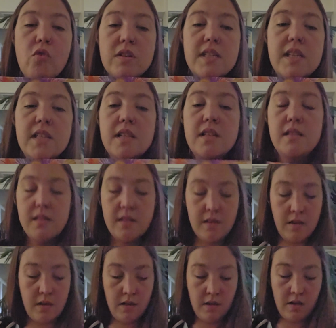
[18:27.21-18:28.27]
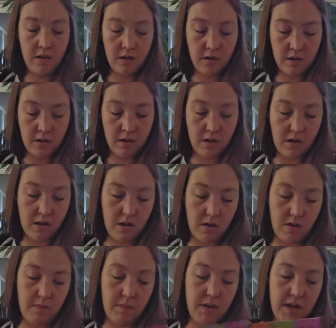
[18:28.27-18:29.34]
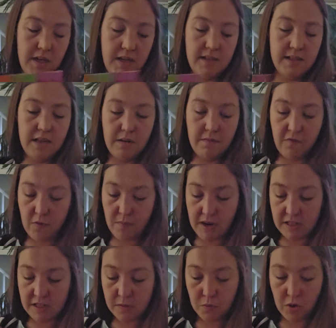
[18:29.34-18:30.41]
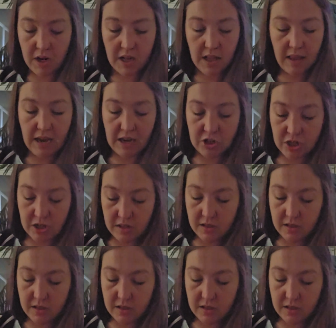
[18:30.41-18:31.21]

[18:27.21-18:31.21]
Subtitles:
Seasons. And it is in for my spring collection.